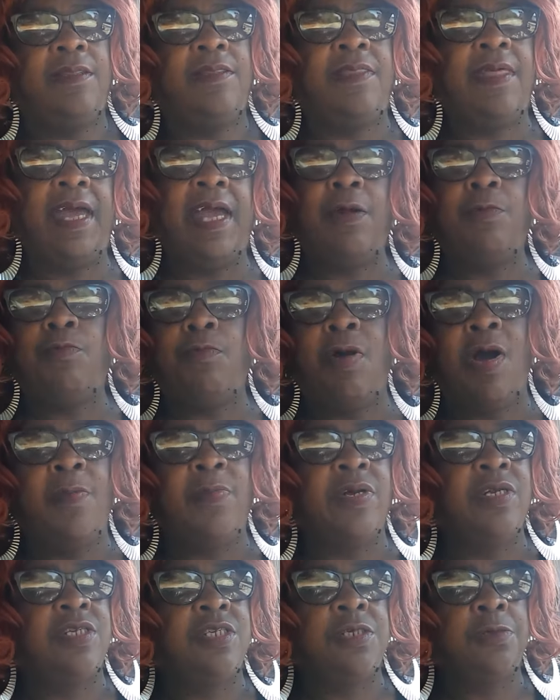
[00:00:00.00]
that
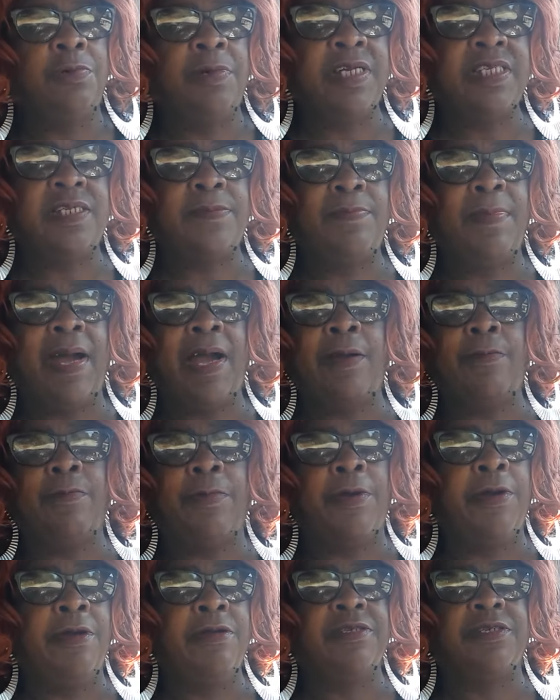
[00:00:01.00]
woman twists my
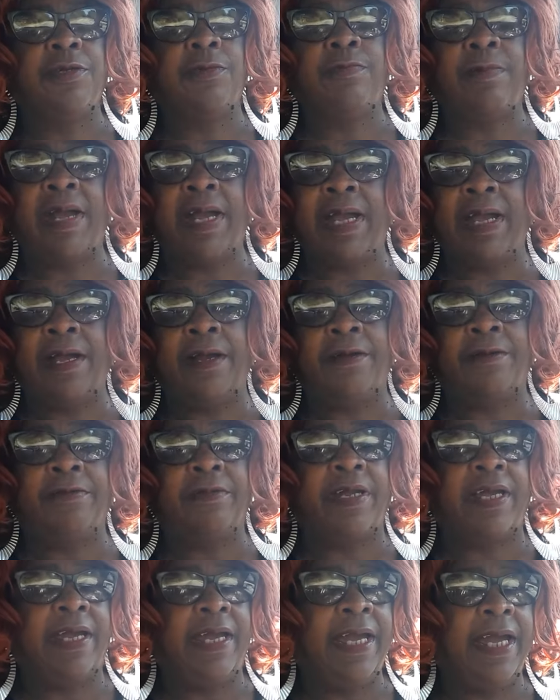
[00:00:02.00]
words around